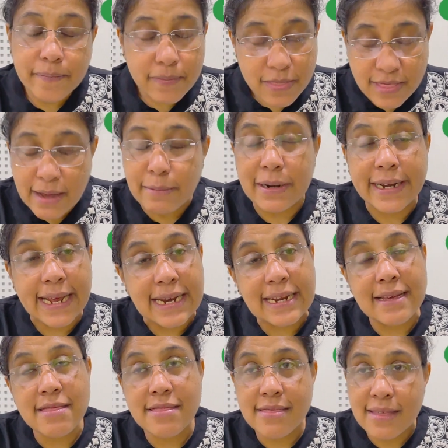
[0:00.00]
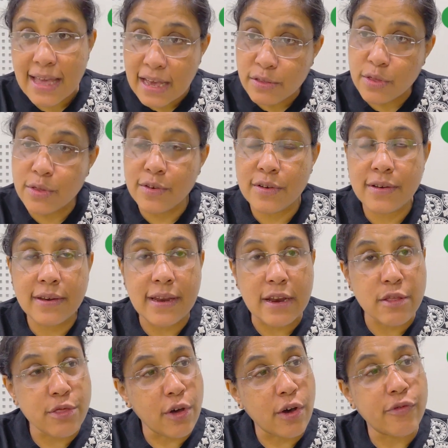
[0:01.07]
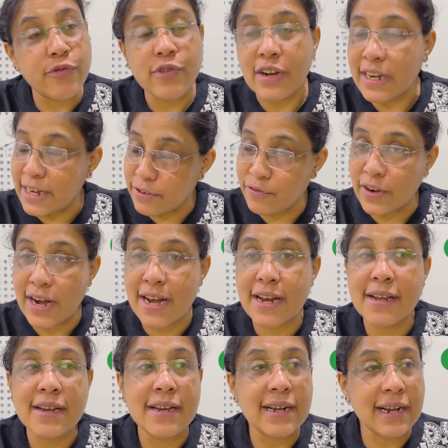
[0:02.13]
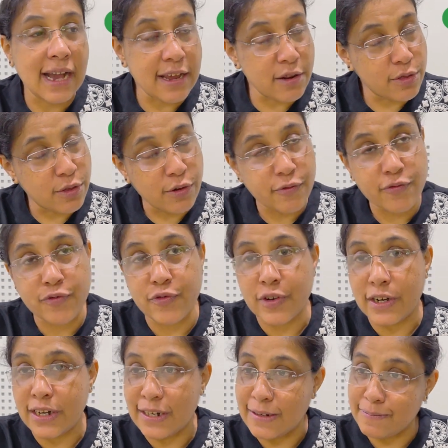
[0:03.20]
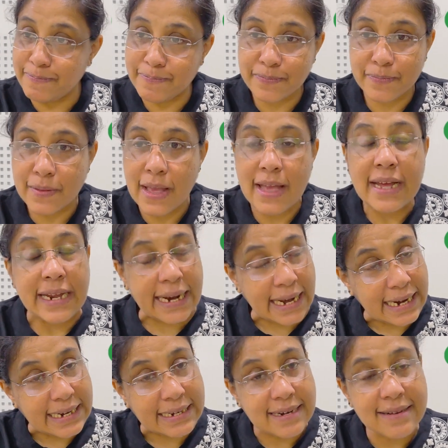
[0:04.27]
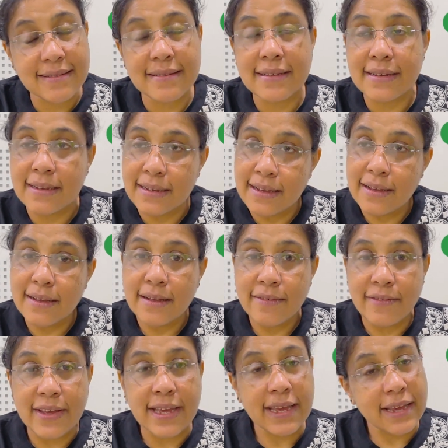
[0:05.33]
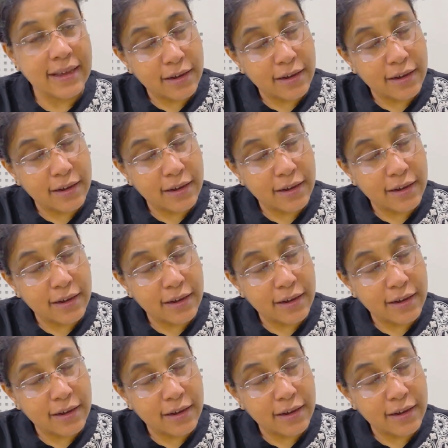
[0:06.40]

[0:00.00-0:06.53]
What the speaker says: simultaneous existence of different kinds of relations. We